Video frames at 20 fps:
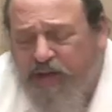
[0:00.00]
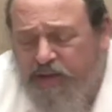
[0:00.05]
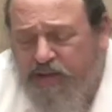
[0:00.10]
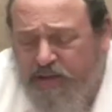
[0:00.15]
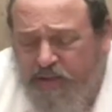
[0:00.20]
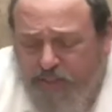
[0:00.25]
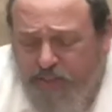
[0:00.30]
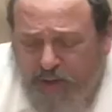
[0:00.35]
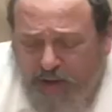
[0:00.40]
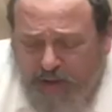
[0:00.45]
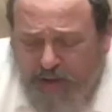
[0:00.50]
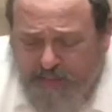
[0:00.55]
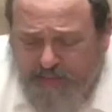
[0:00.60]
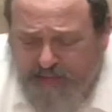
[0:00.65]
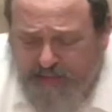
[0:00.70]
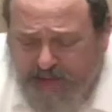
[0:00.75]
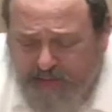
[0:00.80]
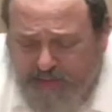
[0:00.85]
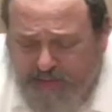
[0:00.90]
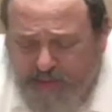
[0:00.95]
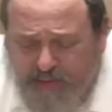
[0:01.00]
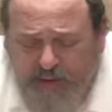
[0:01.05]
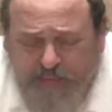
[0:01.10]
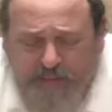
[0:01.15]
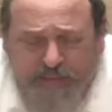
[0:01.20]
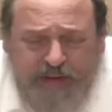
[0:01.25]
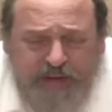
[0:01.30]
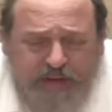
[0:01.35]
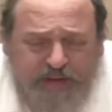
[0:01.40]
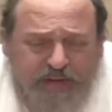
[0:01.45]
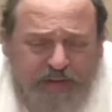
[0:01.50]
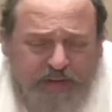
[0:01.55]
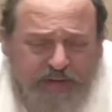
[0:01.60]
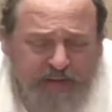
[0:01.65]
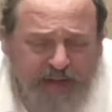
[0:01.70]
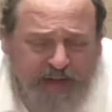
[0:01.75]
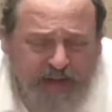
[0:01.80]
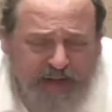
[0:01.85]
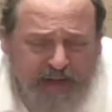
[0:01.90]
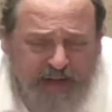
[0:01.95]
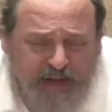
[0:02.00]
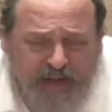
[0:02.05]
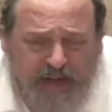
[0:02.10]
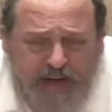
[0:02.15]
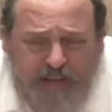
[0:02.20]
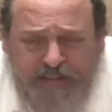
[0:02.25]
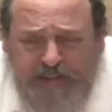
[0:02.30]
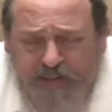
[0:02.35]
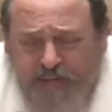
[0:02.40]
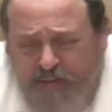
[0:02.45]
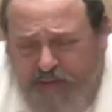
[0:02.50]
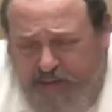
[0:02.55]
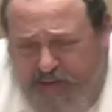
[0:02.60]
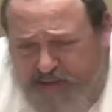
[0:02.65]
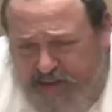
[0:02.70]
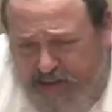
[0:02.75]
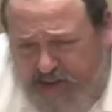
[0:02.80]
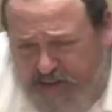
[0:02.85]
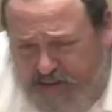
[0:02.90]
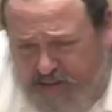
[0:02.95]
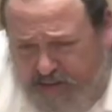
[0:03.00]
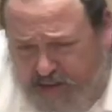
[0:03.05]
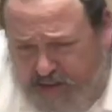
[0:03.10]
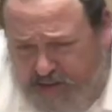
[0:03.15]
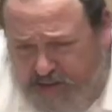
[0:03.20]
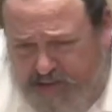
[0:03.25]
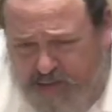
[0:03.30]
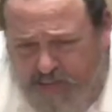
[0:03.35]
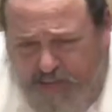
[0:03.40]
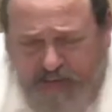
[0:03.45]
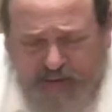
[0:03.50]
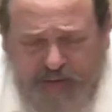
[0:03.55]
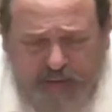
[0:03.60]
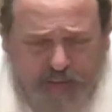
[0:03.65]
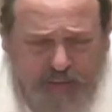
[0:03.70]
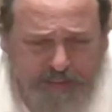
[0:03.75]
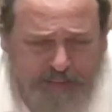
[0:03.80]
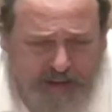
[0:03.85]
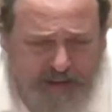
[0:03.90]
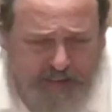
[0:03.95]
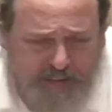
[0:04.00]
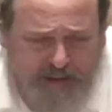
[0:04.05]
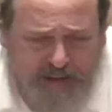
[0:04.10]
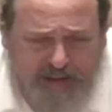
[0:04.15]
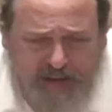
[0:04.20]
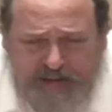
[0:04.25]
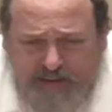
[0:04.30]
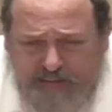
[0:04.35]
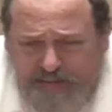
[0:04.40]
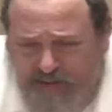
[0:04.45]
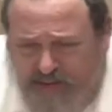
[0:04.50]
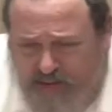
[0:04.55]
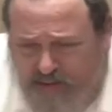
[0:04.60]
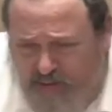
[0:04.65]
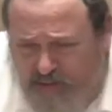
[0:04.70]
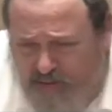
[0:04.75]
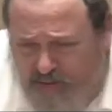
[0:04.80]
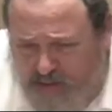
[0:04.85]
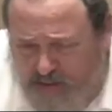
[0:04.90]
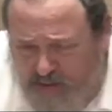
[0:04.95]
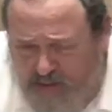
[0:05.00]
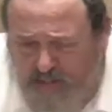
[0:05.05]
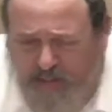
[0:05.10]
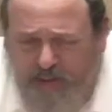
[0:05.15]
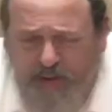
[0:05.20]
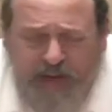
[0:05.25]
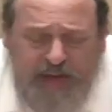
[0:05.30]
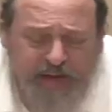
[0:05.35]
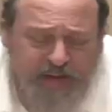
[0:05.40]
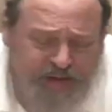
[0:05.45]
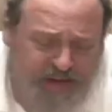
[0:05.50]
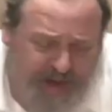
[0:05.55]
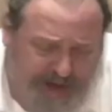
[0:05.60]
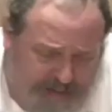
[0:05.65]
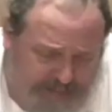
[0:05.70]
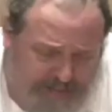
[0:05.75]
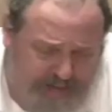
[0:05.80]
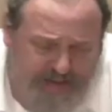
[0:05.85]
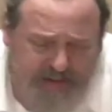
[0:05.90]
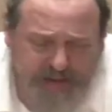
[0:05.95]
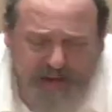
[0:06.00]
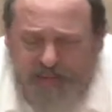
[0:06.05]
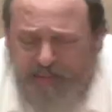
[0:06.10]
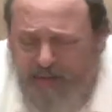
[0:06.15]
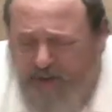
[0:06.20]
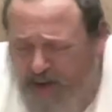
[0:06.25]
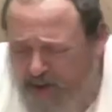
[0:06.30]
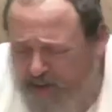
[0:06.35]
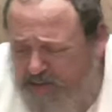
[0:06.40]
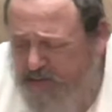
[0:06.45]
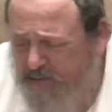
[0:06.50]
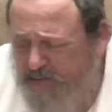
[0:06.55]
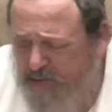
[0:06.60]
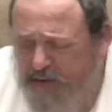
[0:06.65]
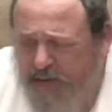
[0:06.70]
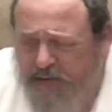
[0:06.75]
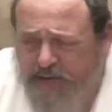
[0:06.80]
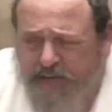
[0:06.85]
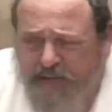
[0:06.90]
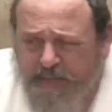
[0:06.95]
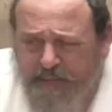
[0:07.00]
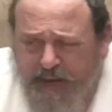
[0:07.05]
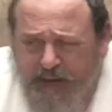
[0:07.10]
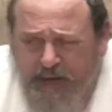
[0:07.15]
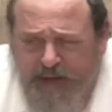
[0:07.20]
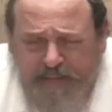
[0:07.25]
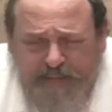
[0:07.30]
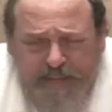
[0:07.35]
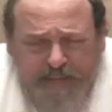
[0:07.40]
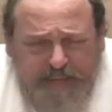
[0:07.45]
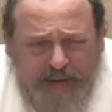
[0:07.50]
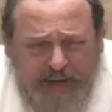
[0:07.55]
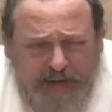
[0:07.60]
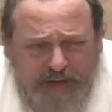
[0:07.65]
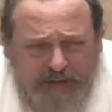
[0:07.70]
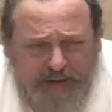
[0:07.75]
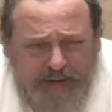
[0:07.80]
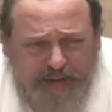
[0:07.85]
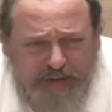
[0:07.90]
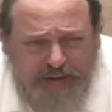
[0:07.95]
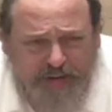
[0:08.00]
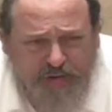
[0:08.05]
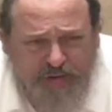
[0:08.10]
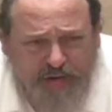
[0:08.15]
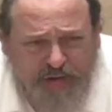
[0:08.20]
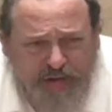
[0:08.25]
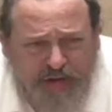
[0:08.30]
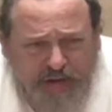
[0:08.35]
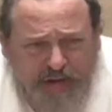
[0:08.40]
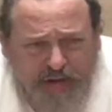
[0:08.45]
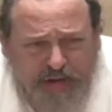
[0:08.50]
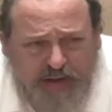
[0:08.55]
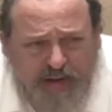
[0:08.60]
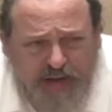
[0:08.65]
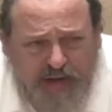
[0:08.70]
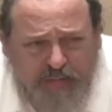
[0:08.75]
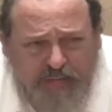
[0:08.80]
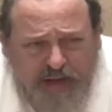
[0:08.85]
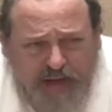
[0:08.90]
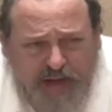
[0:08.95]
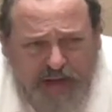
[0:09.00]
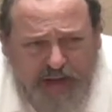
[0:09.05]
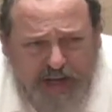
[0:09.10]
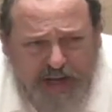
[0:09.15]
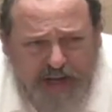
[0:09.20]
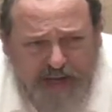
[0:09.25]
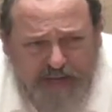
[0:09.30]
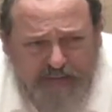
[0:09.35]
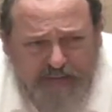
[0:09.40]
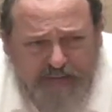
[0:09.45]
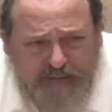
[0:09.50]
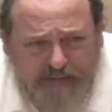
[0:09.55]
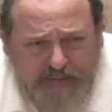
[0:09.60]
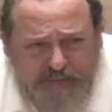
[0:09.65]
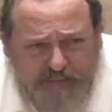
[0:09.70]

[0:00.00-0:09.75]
So perhaps that's what he means. Just like on Yom Tov where they said it's asur midrabanan because of tikkun kli, but on Shabbos it'll be asur because of makeh b'patish. It'll be chayiv.